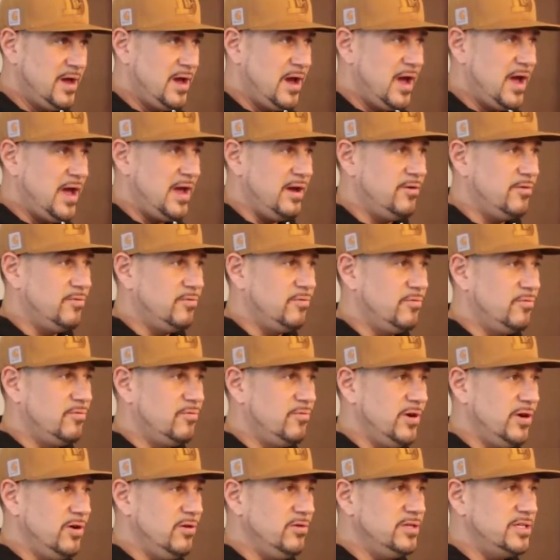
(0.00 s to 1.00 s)
A
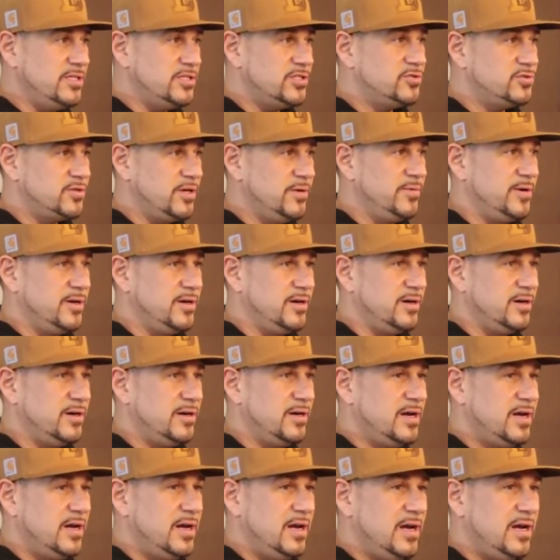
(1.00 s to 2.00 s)
real
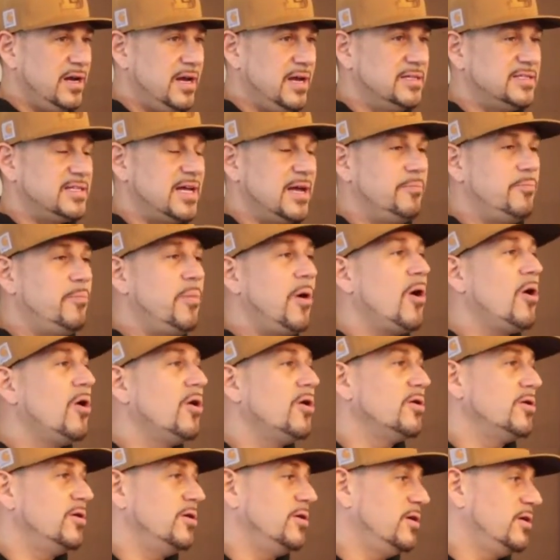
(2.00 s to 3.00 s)
distributor is a
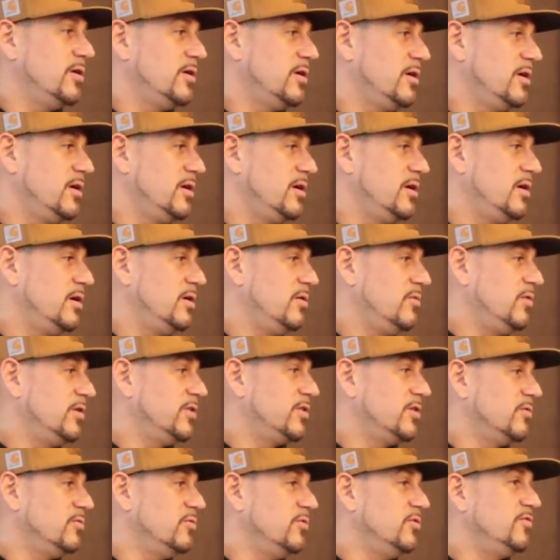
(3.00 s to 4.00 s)
partner
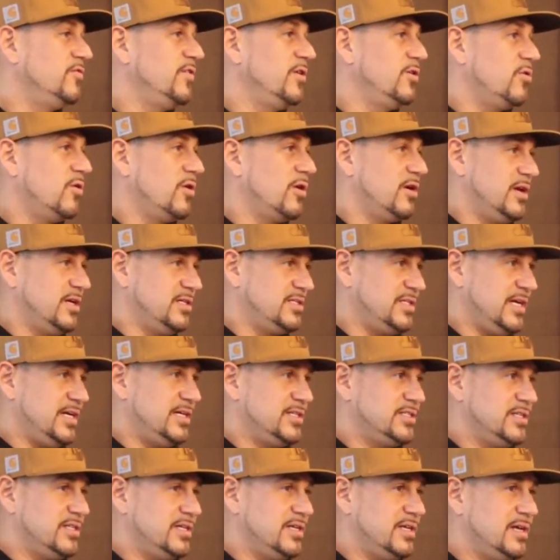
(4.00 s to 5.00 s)
with a roofing
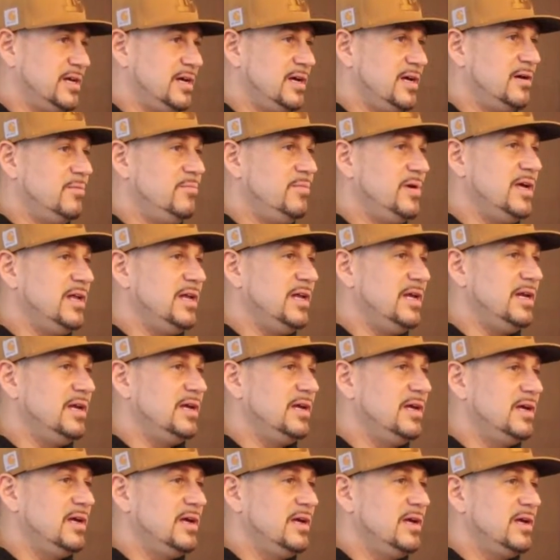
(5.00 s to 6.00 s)
organization,
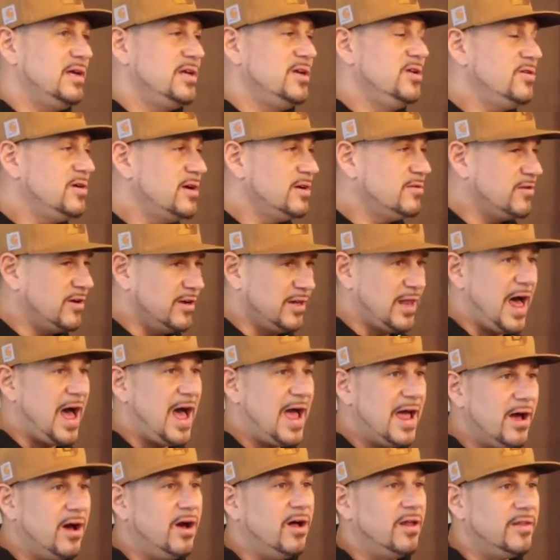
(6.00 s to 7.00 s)
meaning you can
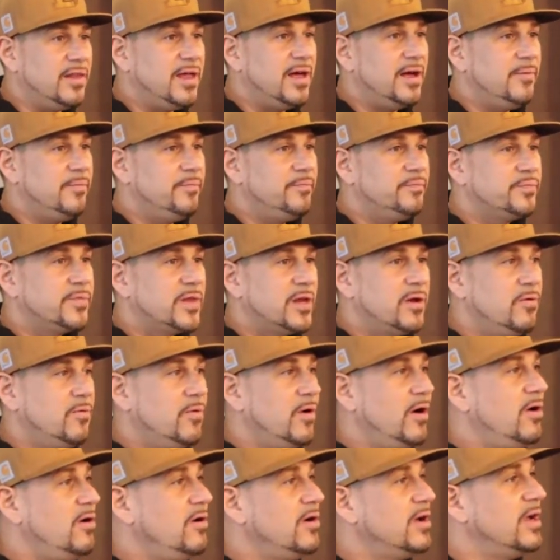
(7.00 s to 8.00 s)
rely on them.
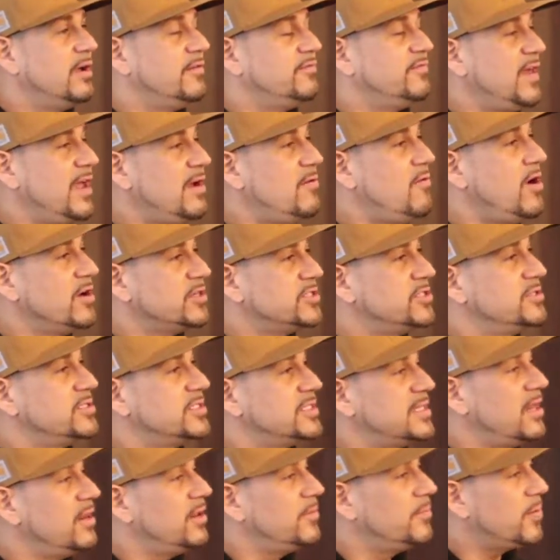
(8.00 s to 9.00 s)
Well, if they want you
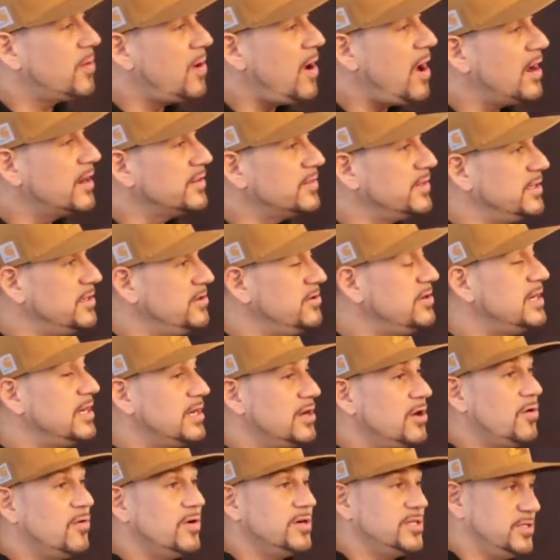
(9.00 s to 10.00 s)
selling product, then you need to
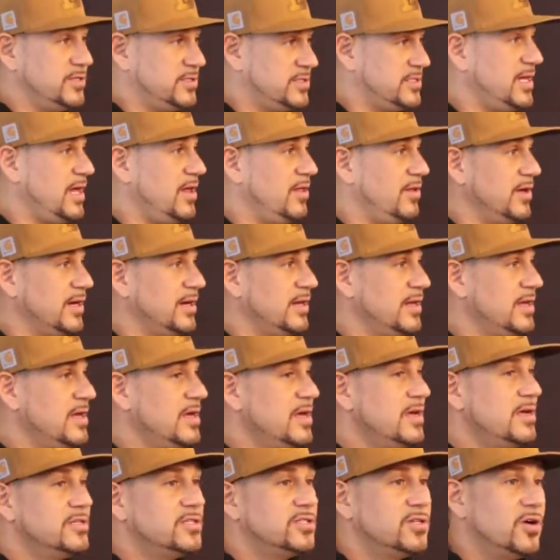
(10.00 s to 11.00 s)
know what you're selling.
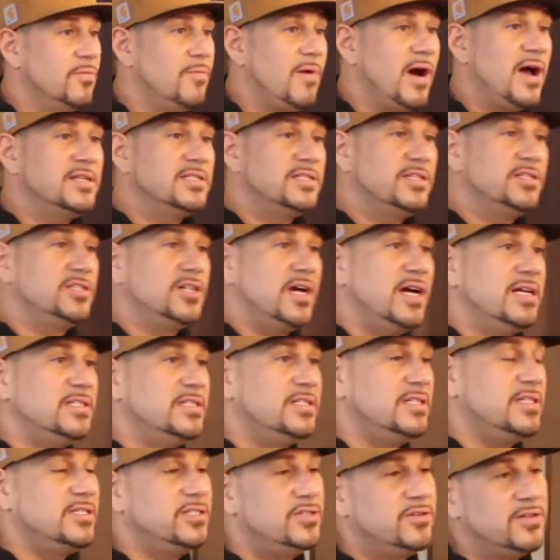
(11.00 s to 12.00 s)
So my
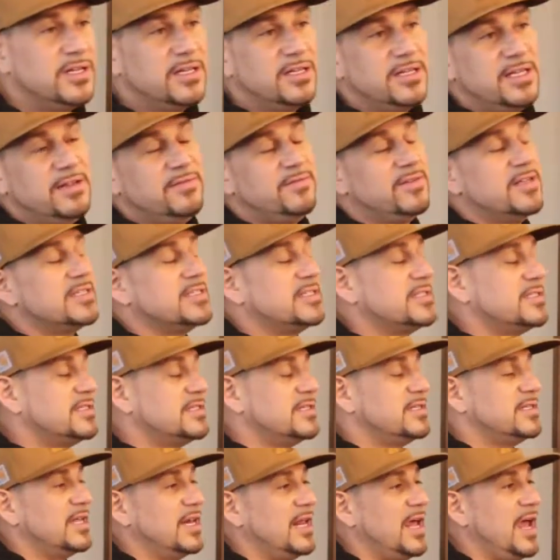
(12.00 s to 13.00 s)
suggestion is you could leave this
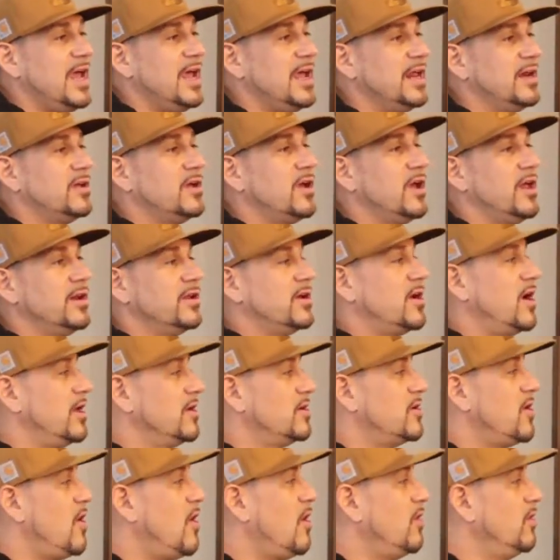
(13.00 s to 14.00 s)
today
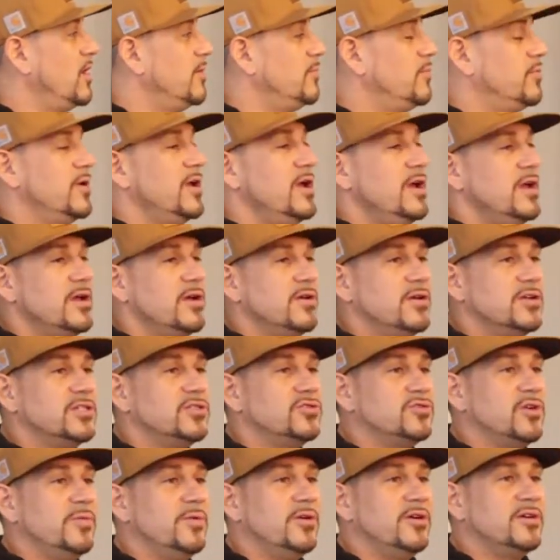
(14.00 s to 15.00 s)
and call up your
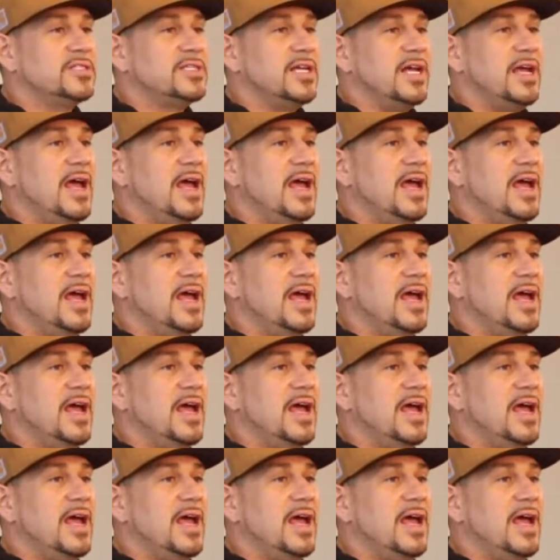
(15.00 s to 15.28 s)
distributor and say,